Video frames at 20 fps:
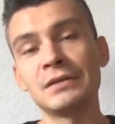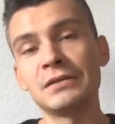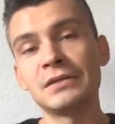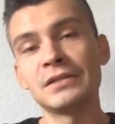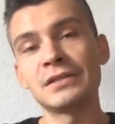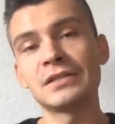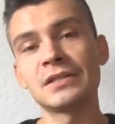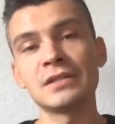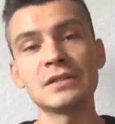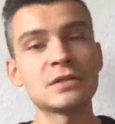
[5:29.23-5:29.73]

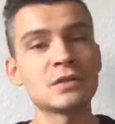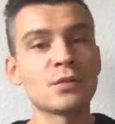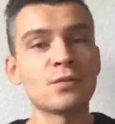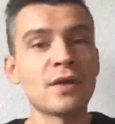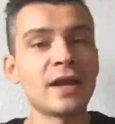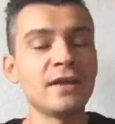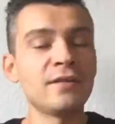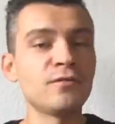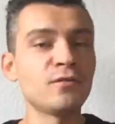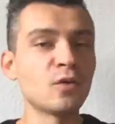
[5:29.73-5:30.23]
this is
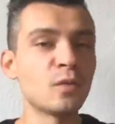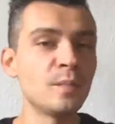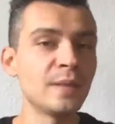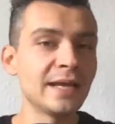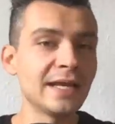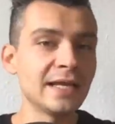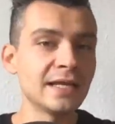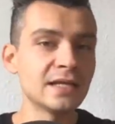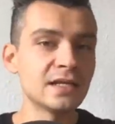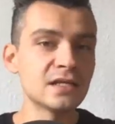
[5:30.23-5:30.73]
great for
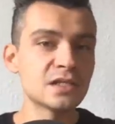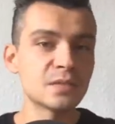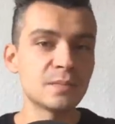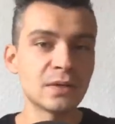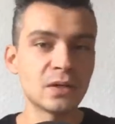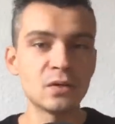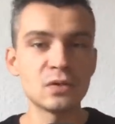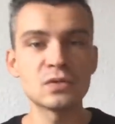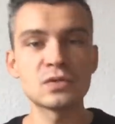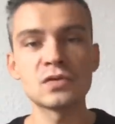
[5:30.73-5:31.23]
beginners,
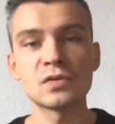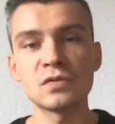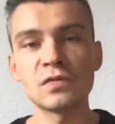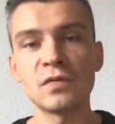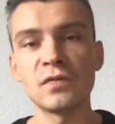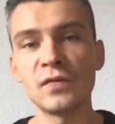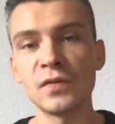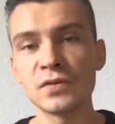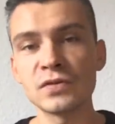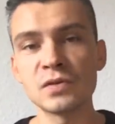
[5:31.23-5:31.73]
but
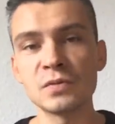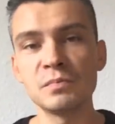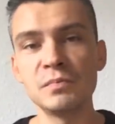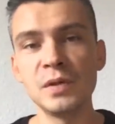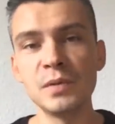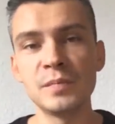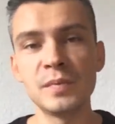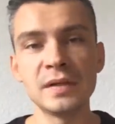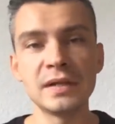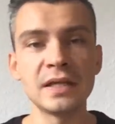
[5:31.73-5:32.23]
also for some
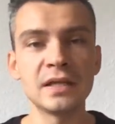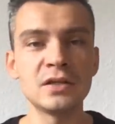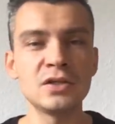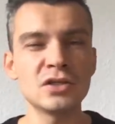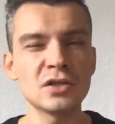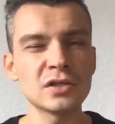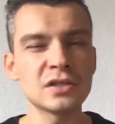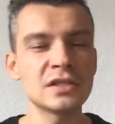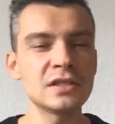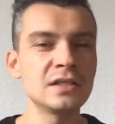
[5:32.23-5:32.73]
people that
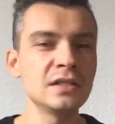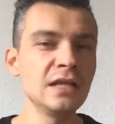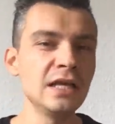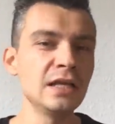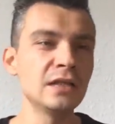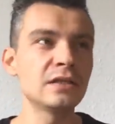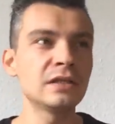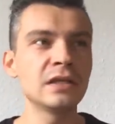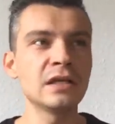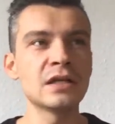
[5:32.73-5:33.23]
just
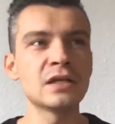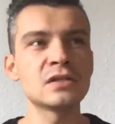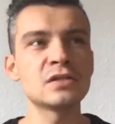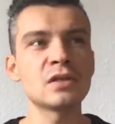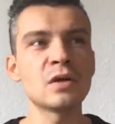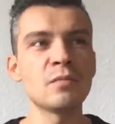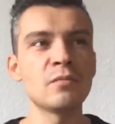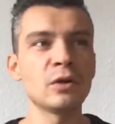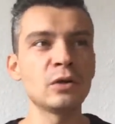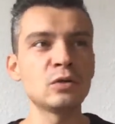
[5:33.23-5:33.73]
need
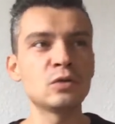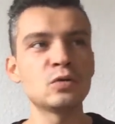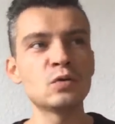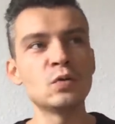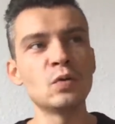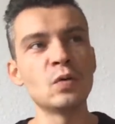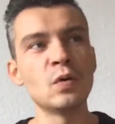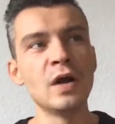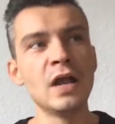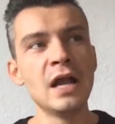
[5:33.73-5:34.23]
someone
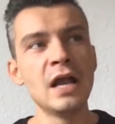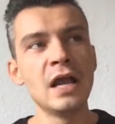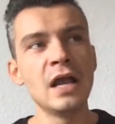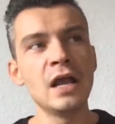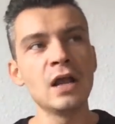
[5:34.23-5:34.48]
to